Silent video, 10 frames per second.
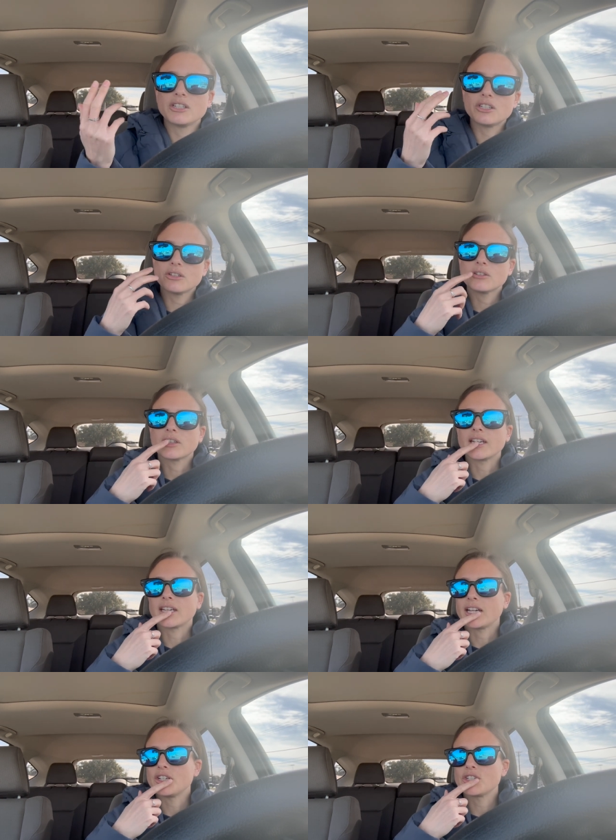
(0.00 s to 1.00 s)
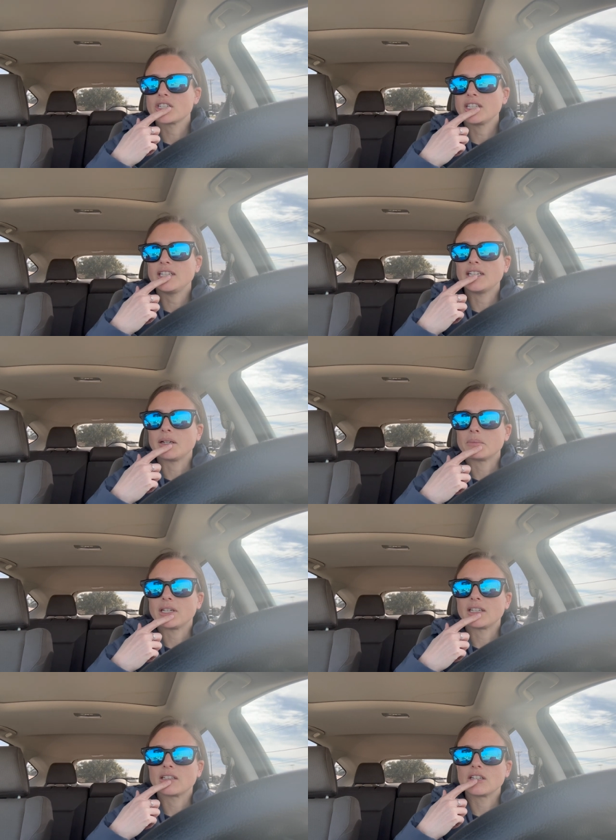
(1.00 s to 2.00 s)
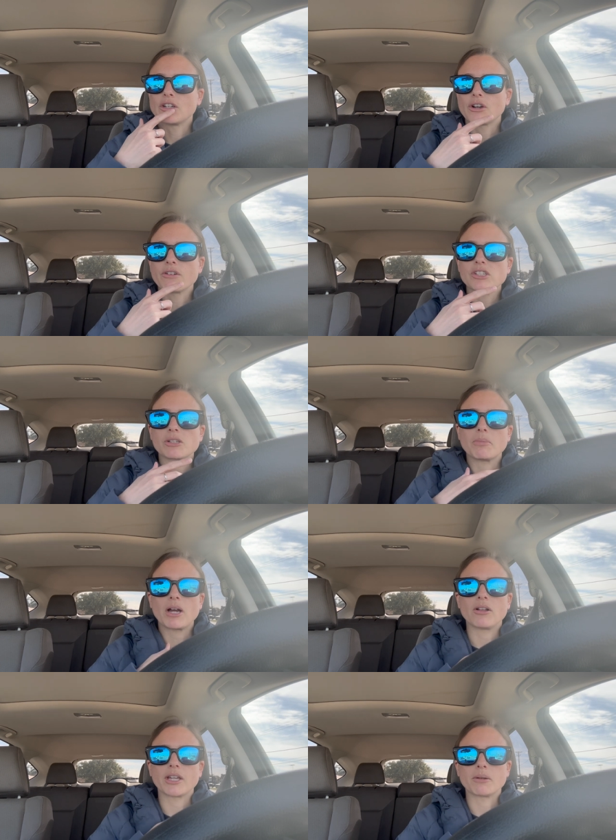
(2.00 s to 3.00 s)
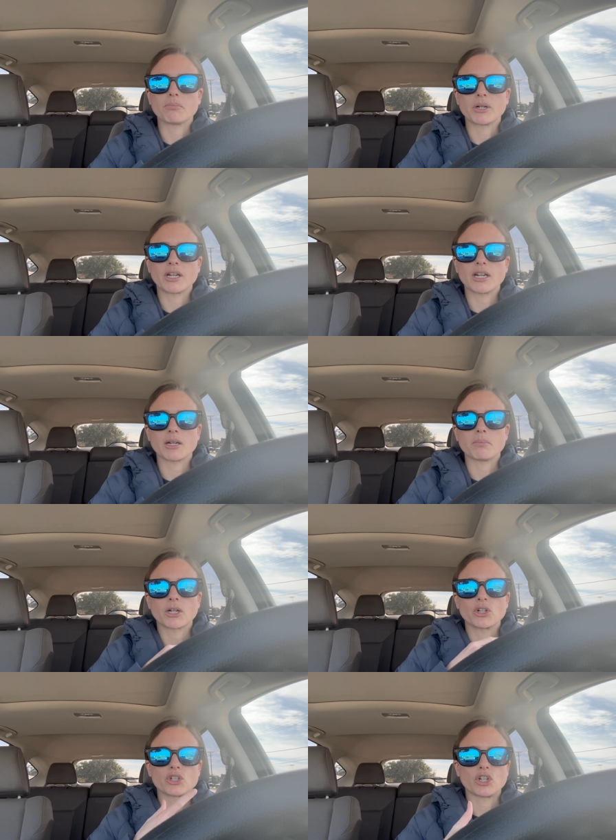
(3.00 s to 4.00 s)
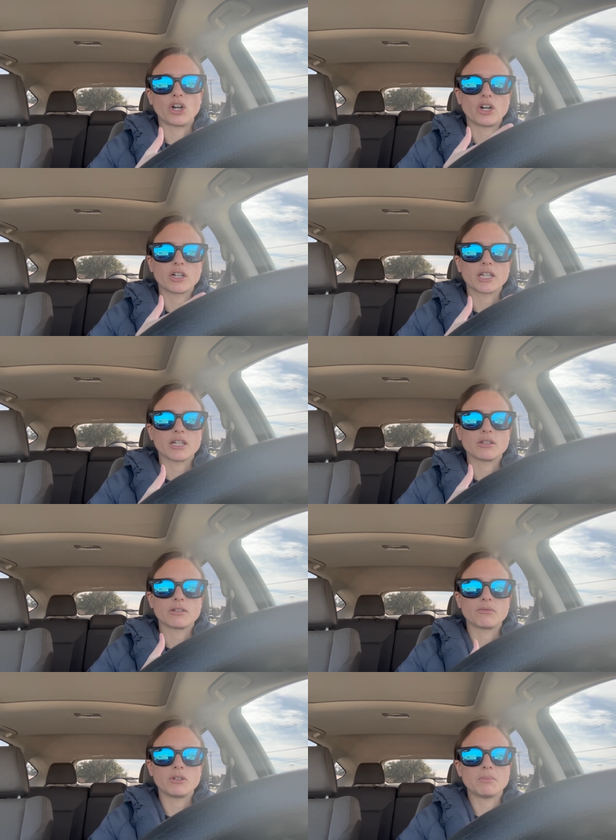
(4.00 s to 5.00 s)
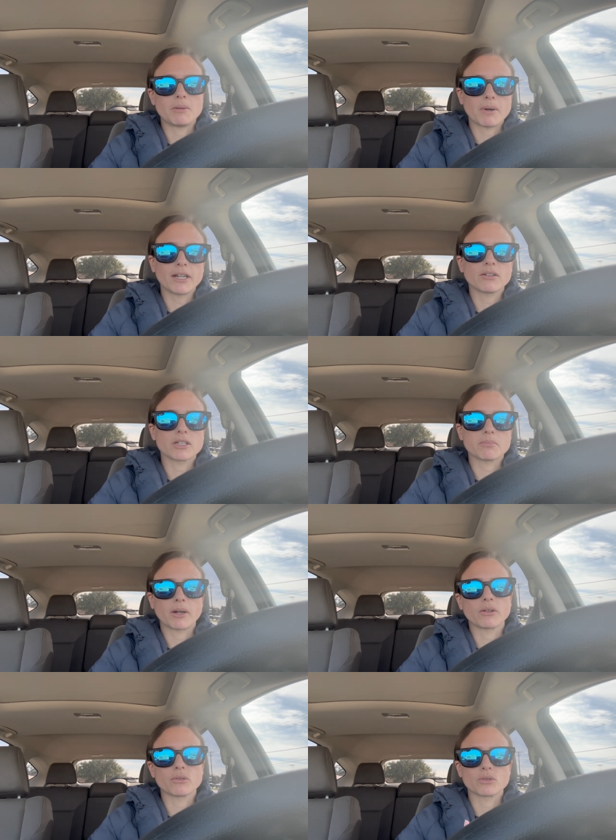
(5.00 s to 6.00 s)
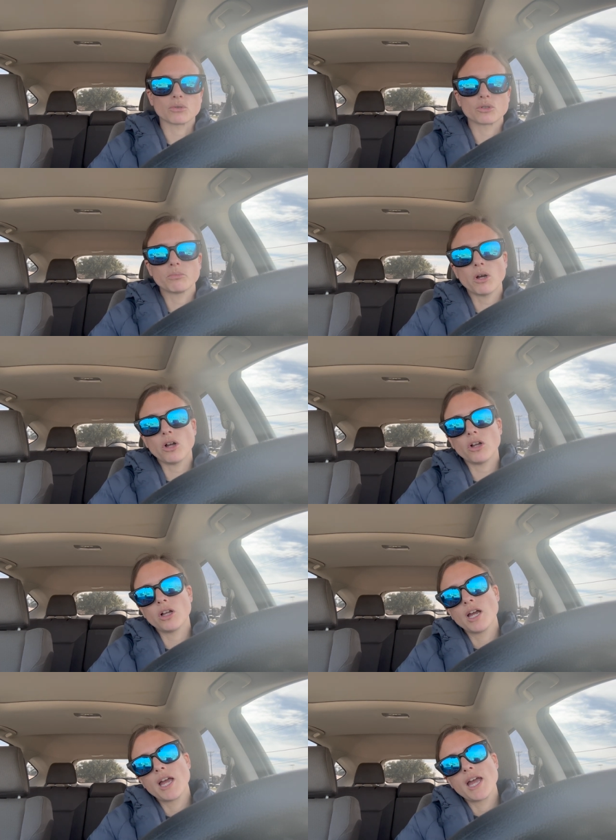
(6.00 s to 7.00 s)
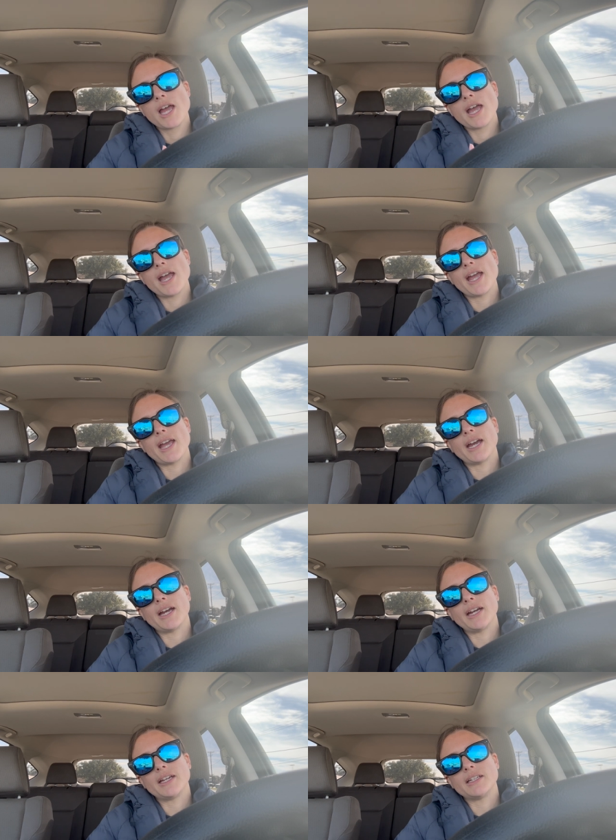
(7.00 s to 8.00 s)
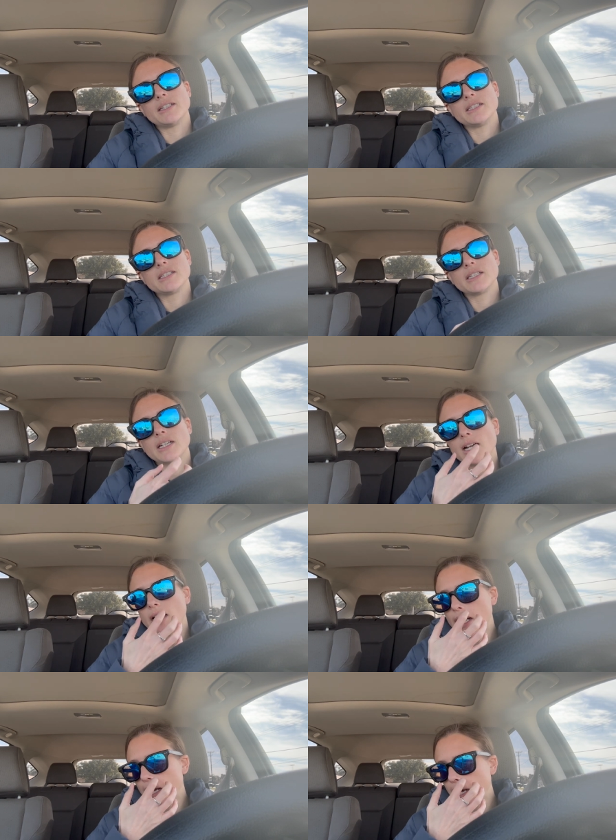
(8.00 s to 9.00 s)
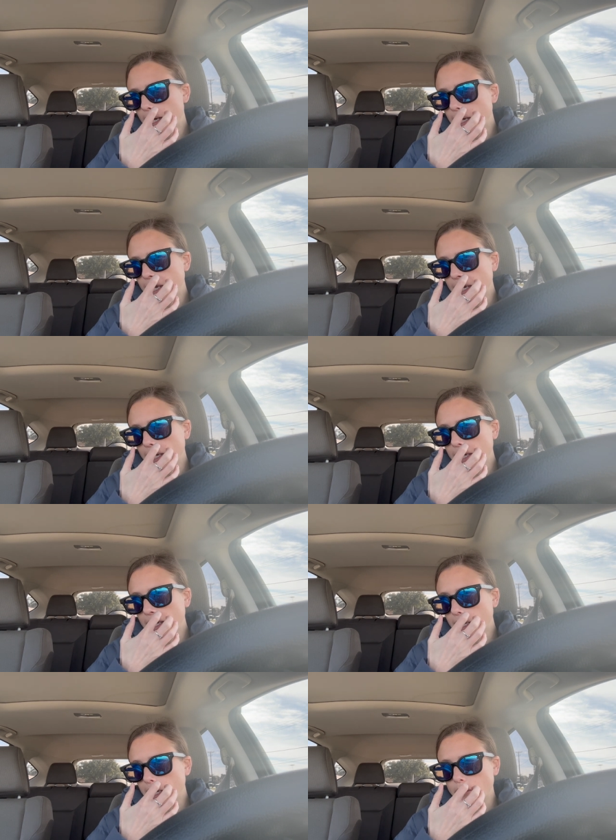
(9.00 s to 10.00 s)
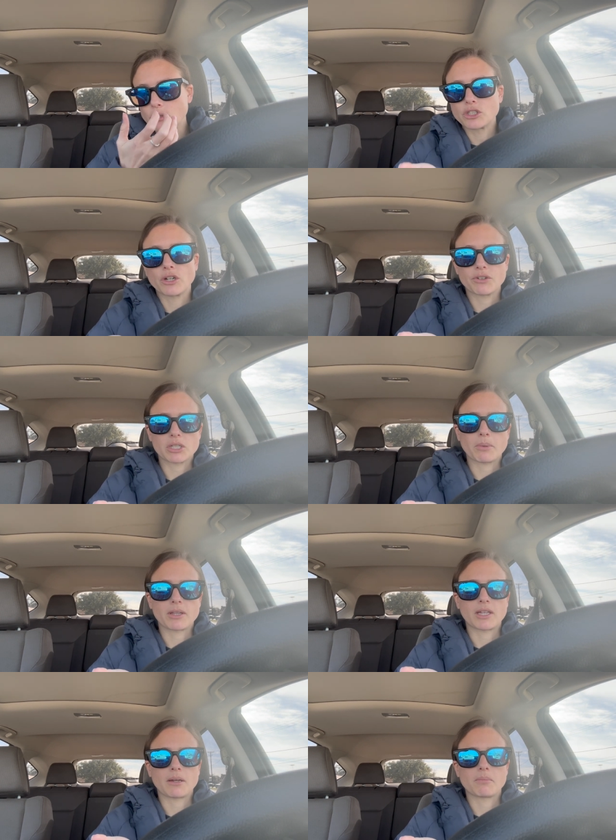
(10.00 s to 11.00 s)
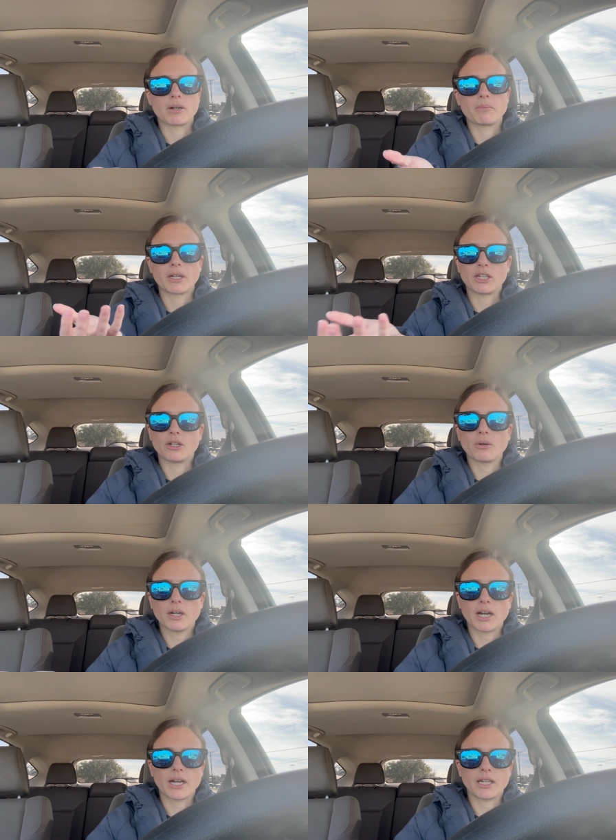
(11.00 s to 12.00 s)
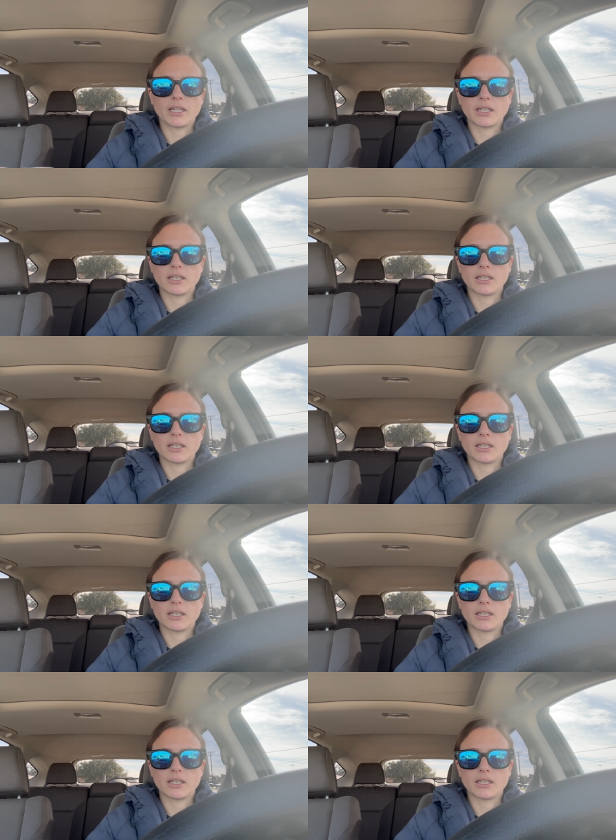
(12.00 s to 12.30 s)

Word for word: do like I usually am like nervous about like bringing a bigger dog in to meet Milo because Milo is so small and I I was nervous about that but I'm like you know what I